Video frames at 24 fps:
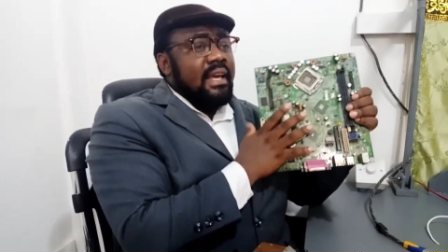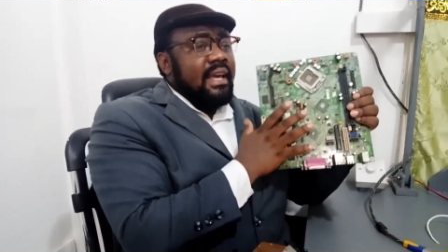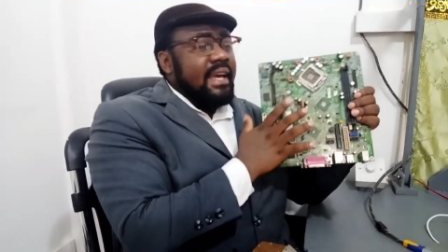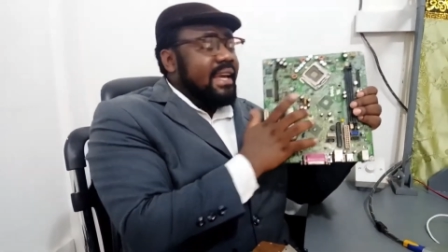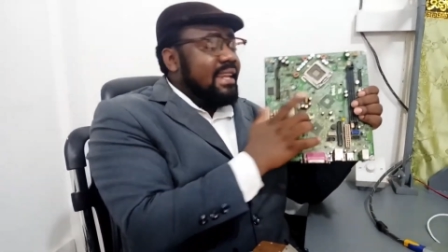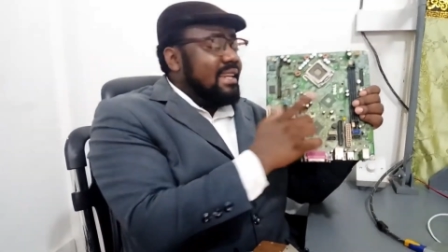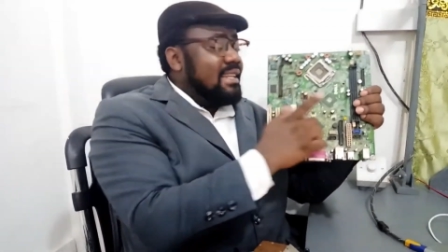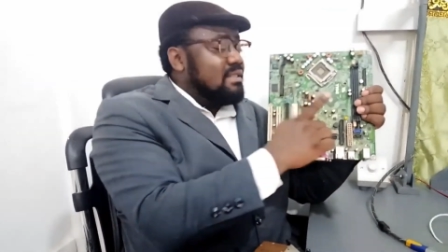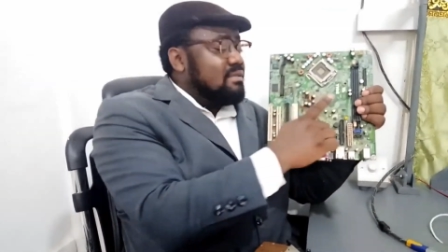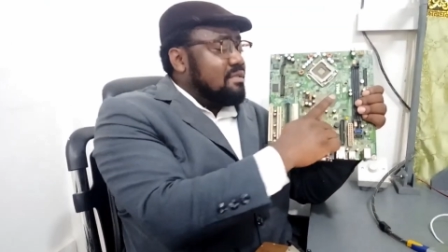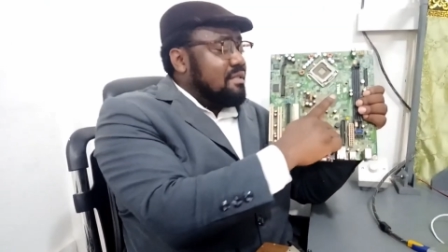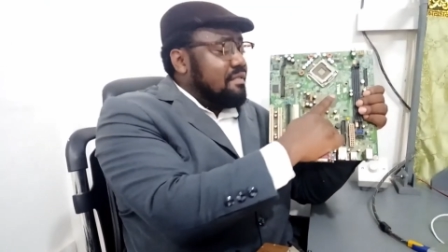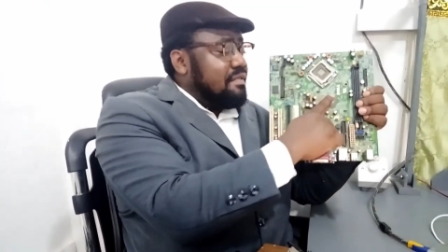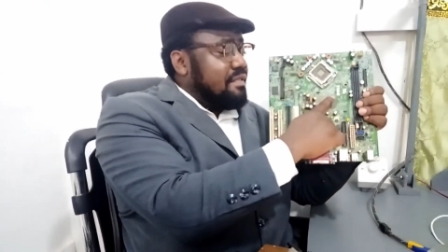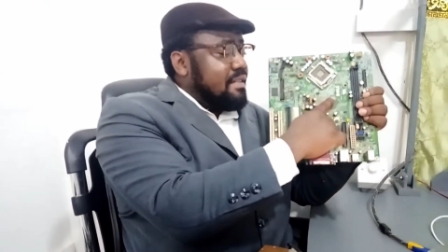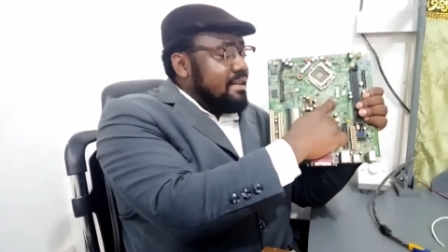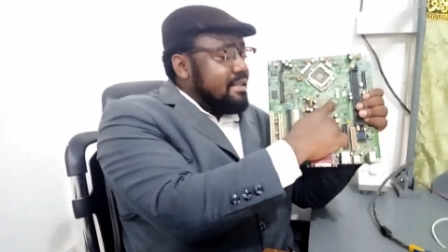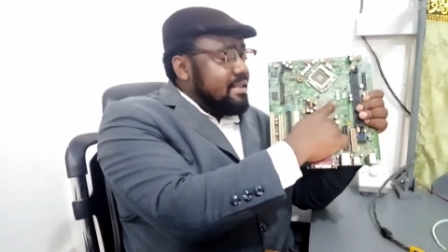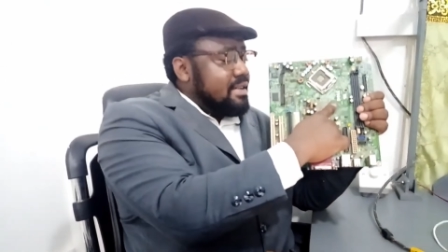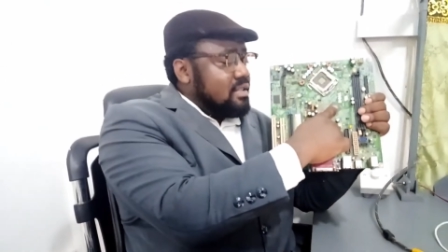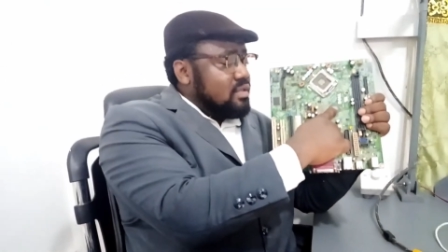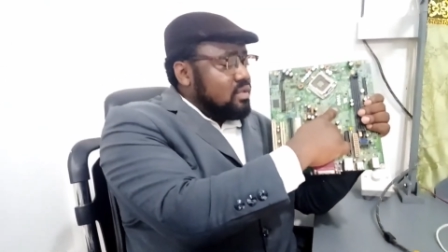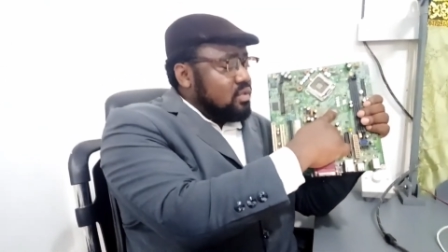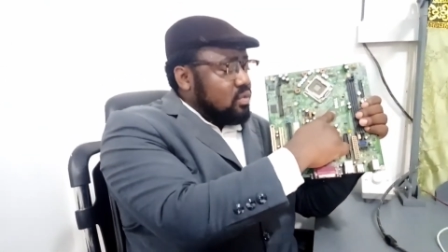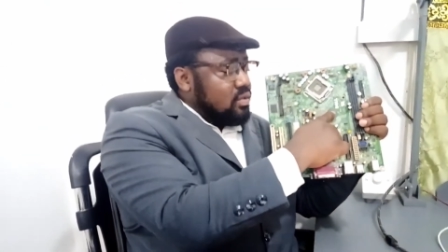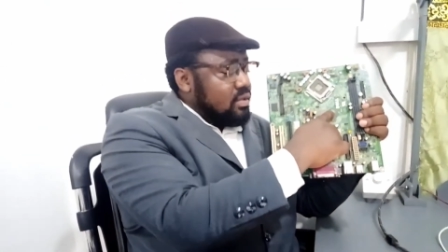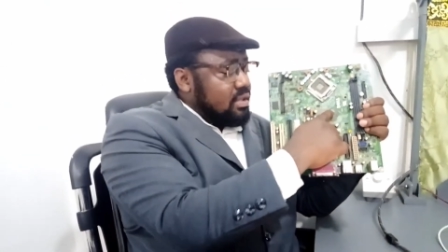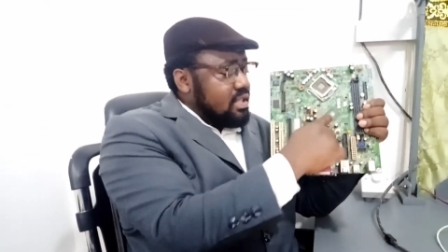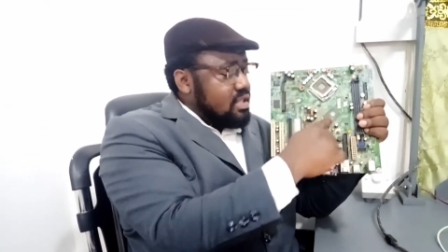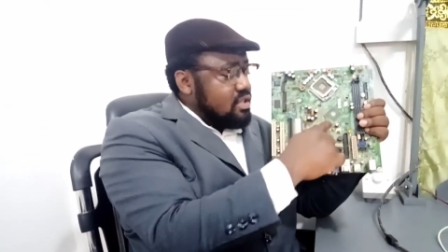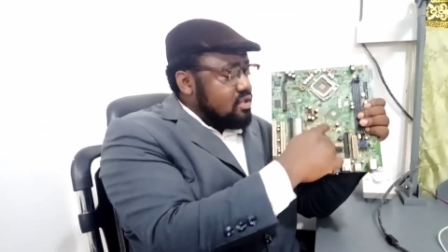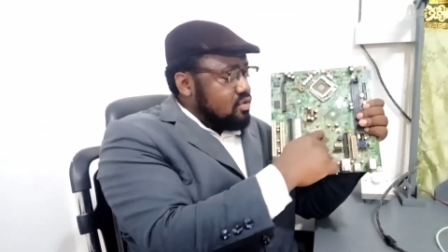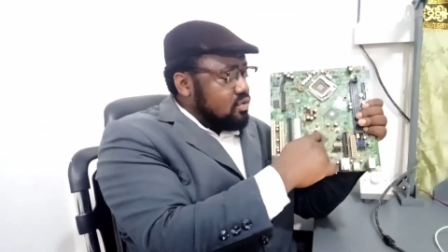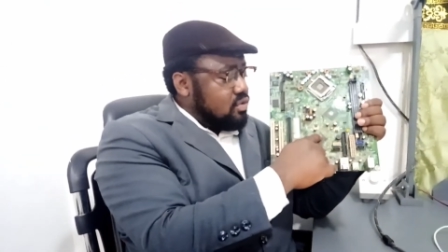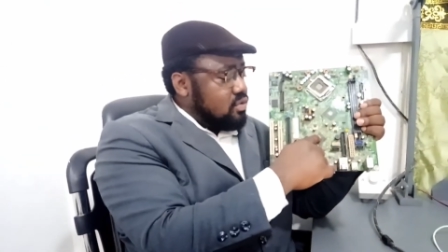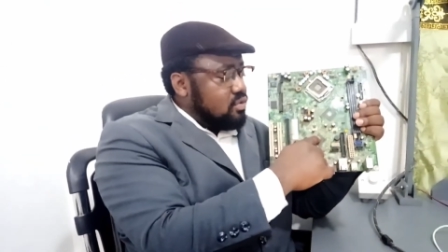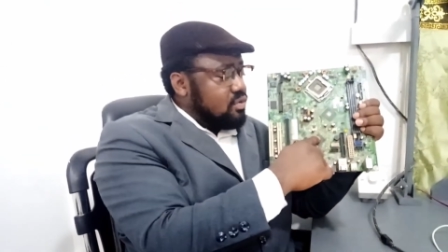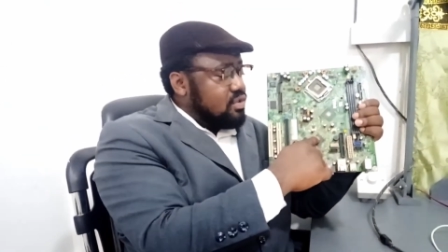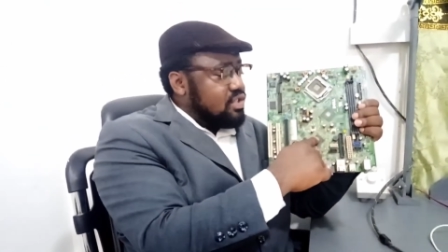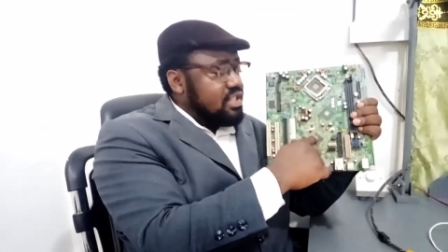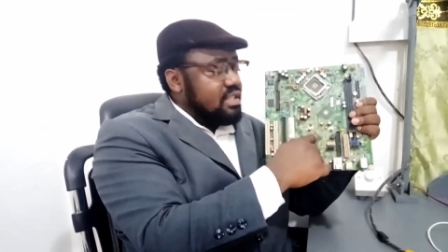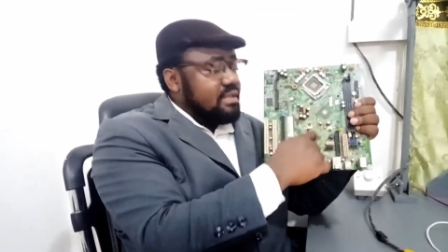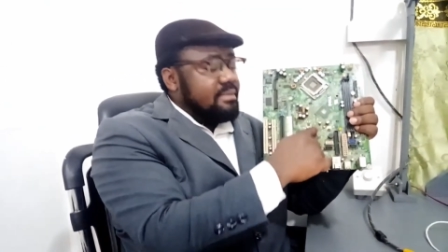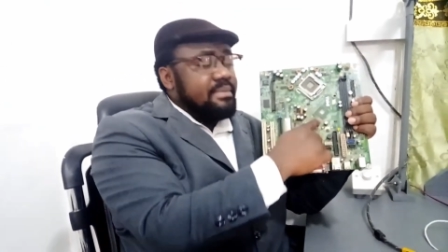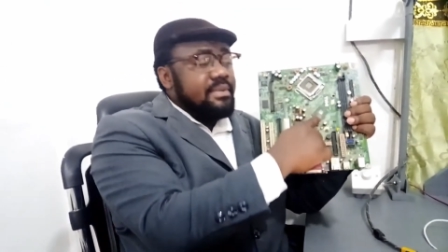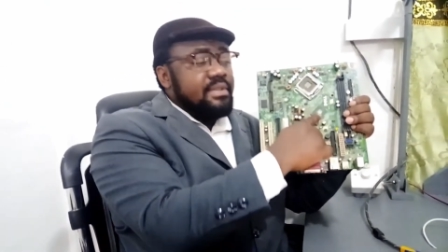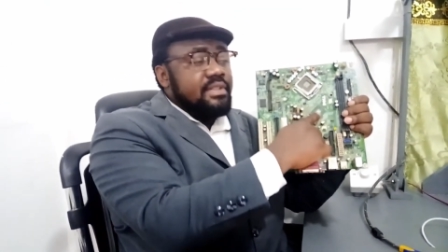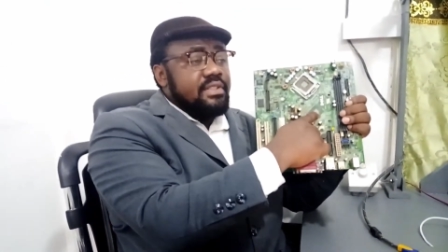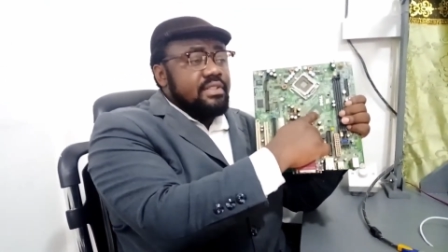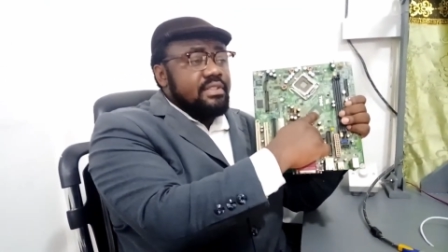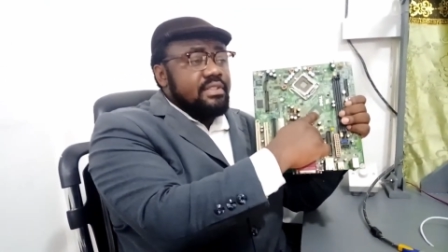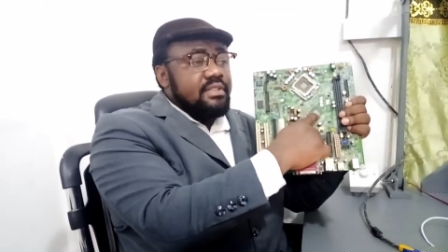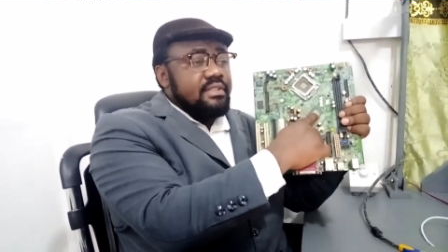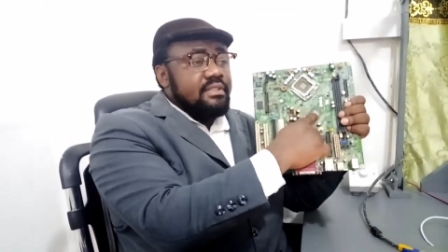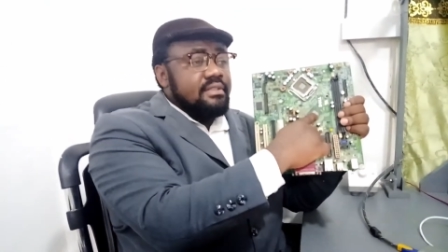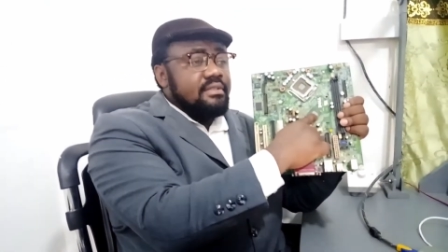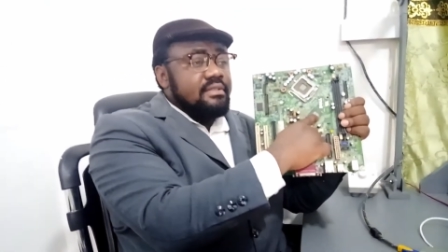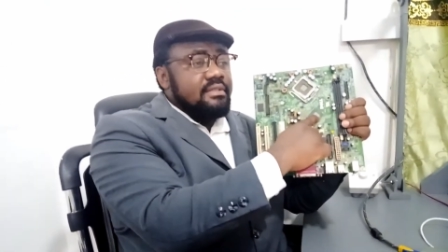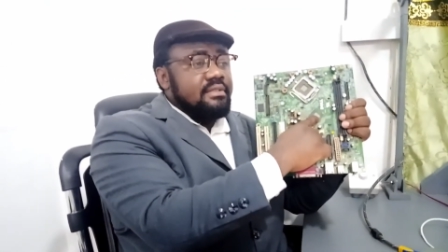it is referring to these two chips.